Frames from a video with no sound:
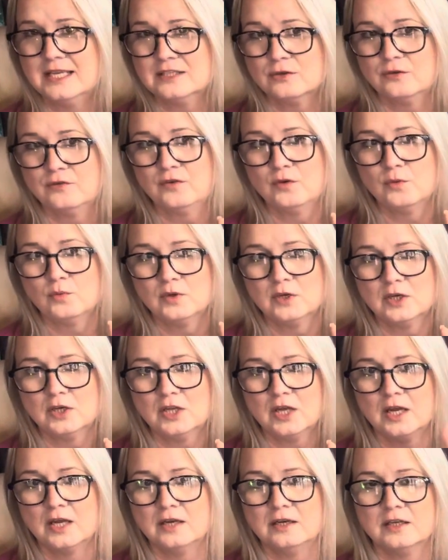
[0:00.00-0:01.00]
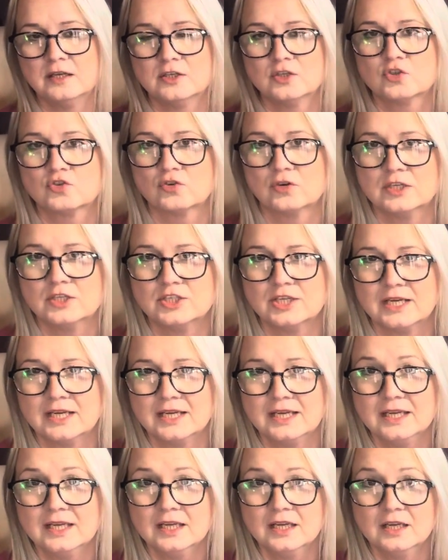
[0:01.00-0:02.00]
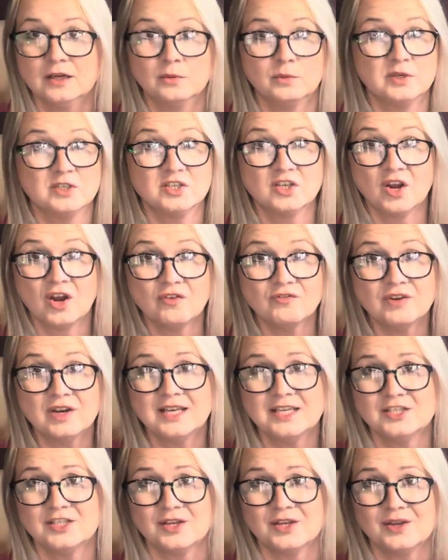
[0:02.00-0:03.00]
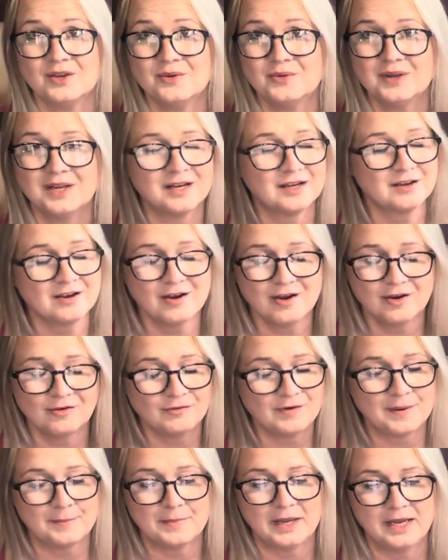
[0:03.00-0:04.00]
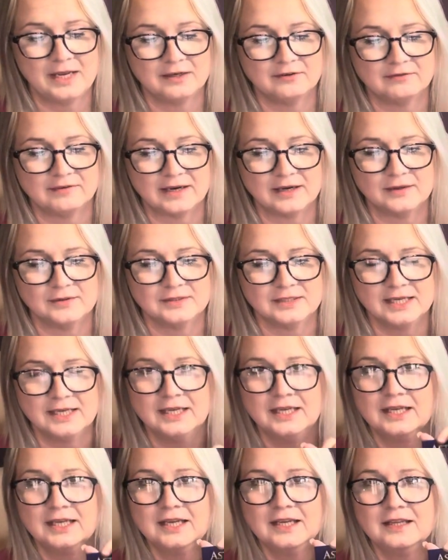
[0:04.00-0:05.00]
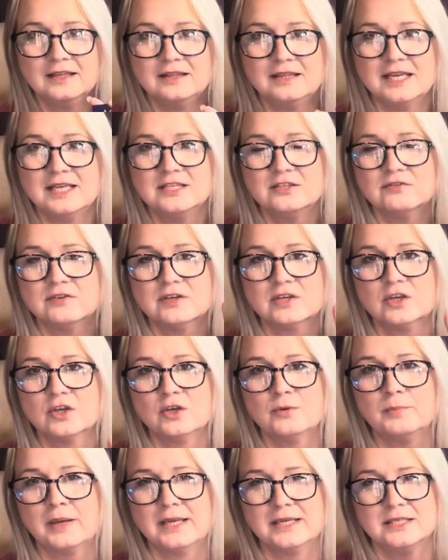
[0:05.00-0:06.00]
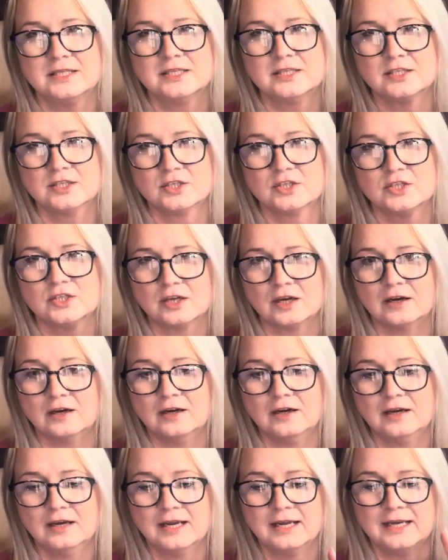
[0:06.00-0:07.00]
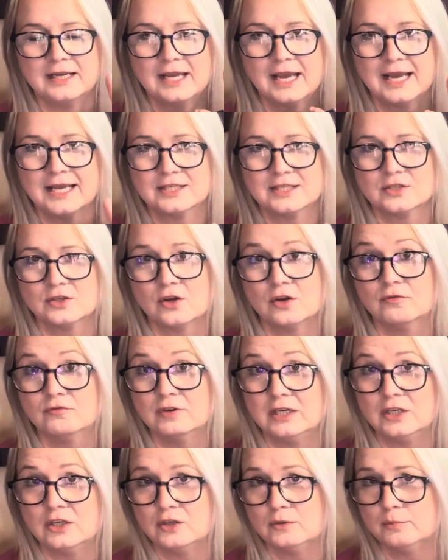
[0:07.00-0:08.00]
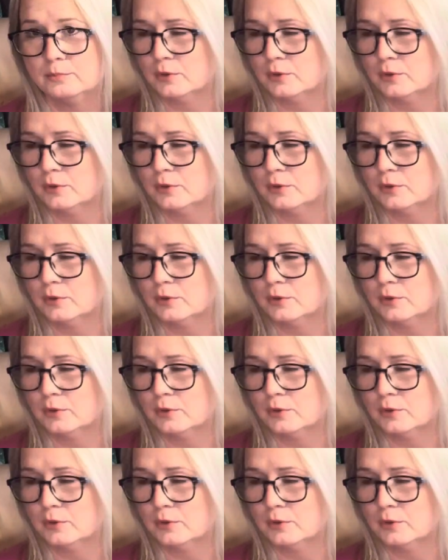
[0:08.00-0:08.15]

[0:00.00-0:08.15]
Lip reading: So if you want to learn astrology, which I really do, and I can't wrap my head around it, these are a good place to start, and it has got a really good